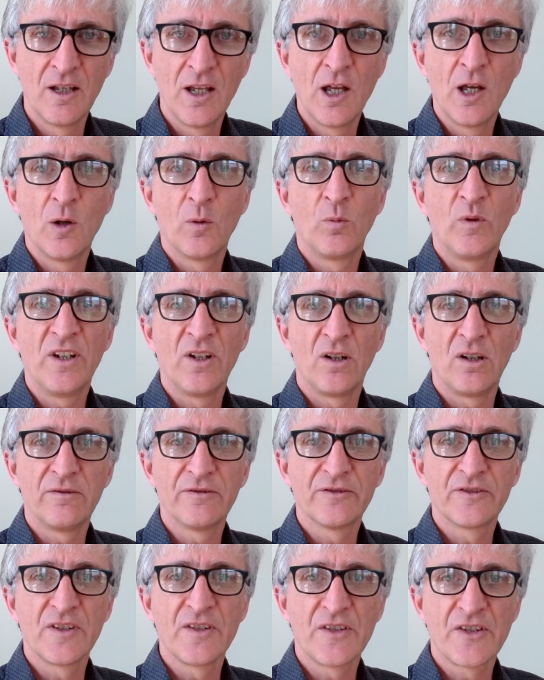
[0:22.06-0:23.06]
we
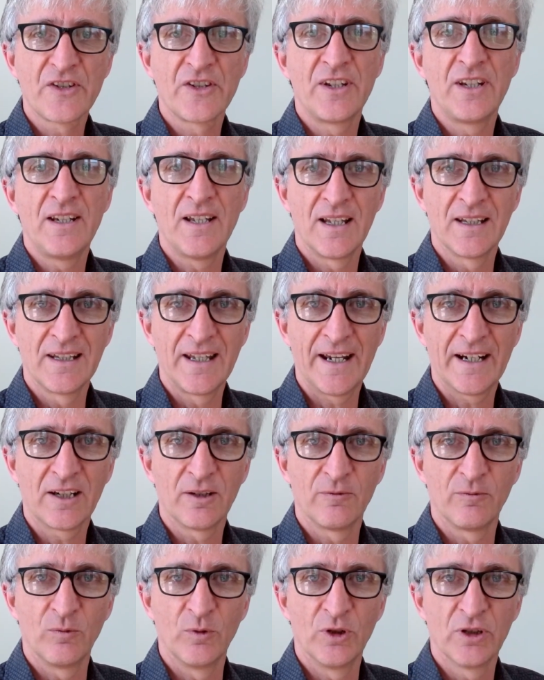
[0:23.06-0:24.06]
often see a lack of
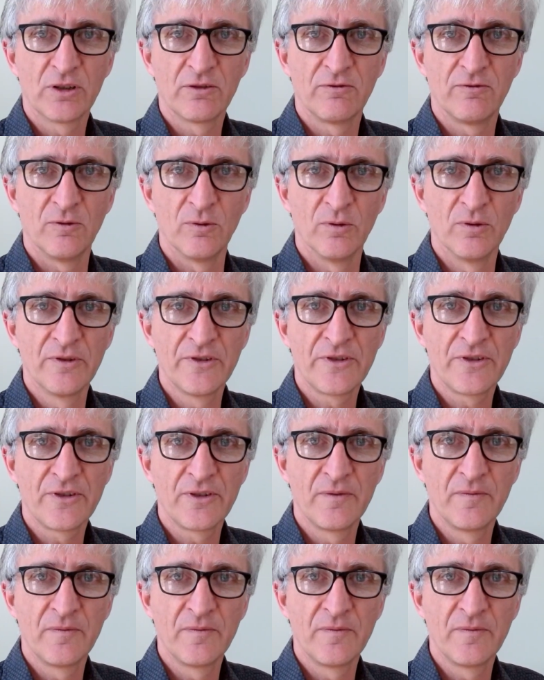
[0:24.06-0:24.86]
workforce,